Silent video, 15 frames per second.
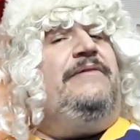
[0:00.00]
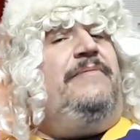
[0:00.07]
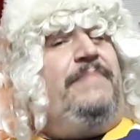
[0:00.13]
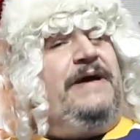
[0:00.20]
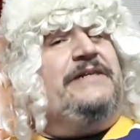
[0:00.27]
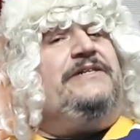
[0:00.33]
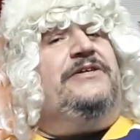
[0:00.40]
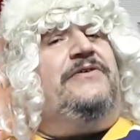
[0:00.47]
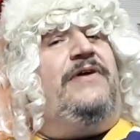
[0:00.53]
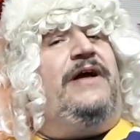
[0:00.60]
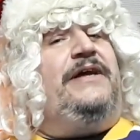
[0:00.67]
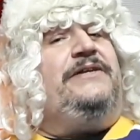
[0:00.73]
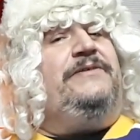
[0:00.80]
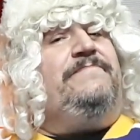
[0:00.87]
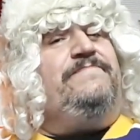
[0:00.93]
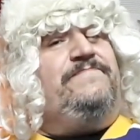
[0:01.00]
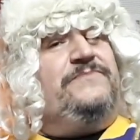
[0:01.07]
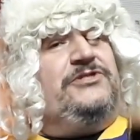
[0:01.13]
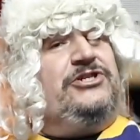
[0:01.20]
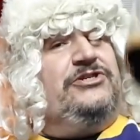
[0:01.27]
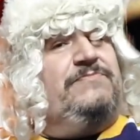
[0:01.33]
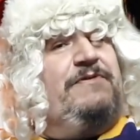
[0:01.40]
back to the grind.
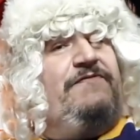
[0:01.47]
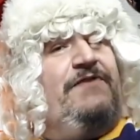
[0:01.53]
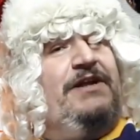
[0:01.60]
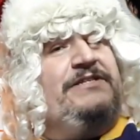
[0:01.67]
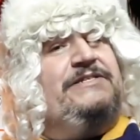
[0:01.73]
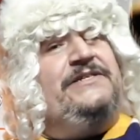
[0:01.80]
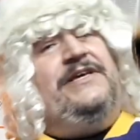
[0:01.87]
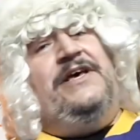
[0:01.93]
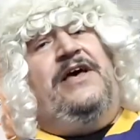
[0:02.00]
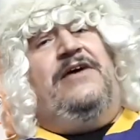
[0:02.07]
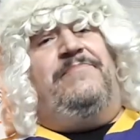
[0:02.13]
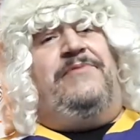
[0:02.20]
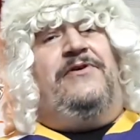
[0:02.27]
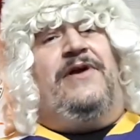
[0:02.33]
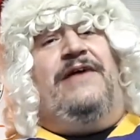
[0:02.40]
Cheers, my friends. Beer